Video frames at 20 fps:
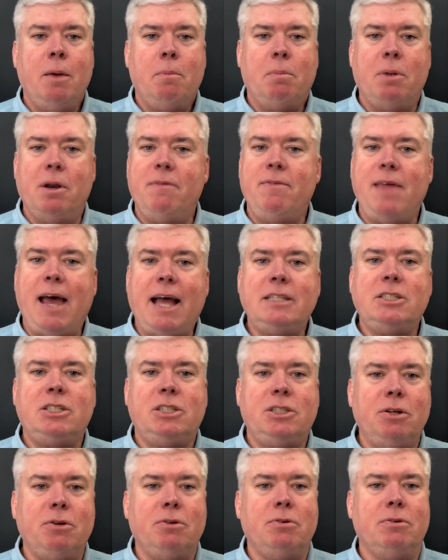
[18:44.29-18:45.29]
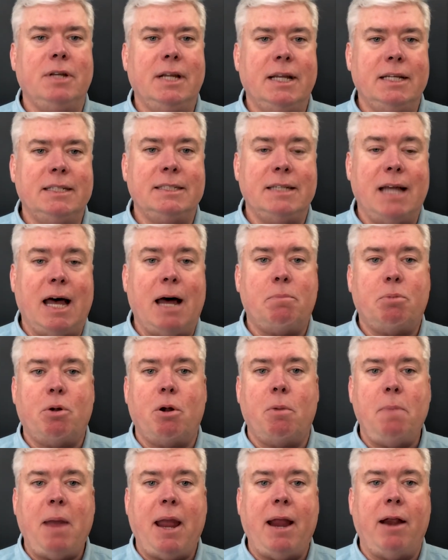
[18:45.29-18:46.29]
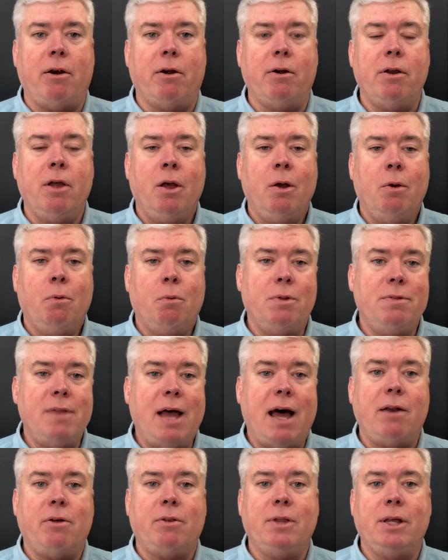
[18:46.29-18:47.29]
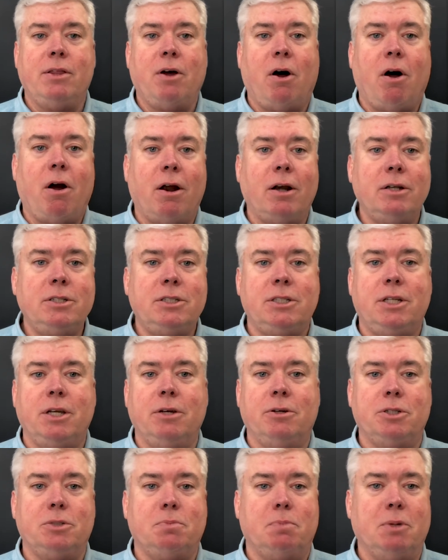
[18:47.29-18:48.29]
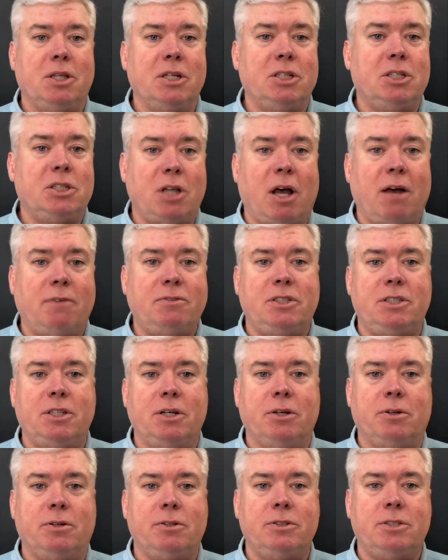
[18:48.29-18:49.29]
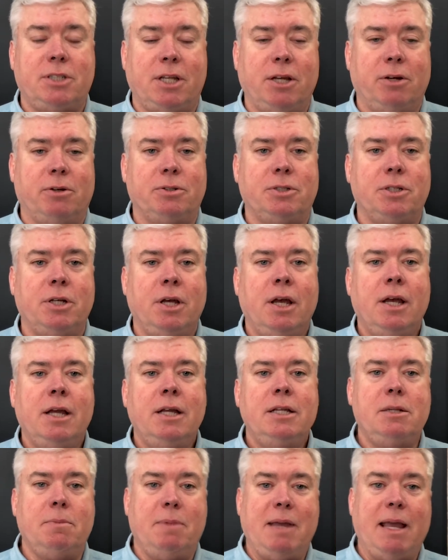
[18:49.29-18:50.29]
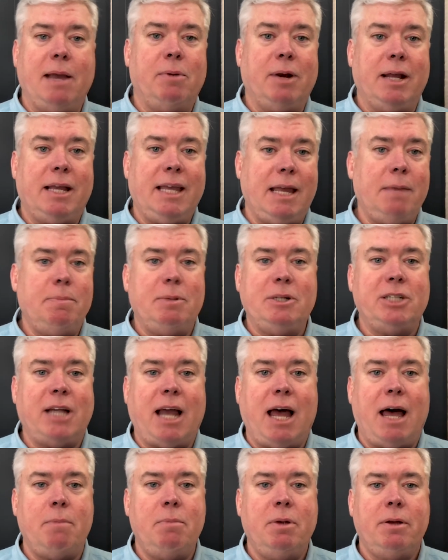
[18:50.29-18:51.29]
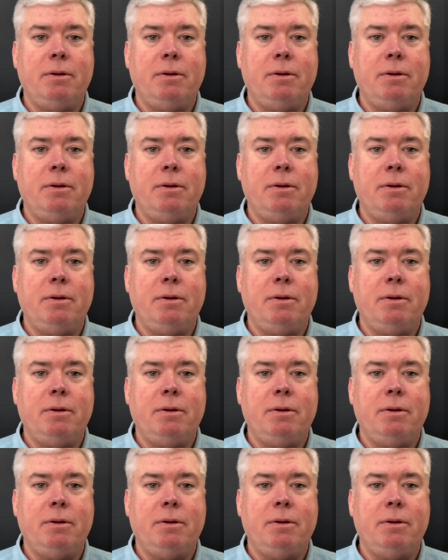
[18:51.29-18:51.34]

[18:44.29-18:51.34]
But if that student is not prepared with not only the hard skills, but the soft skills to be able to keep a job,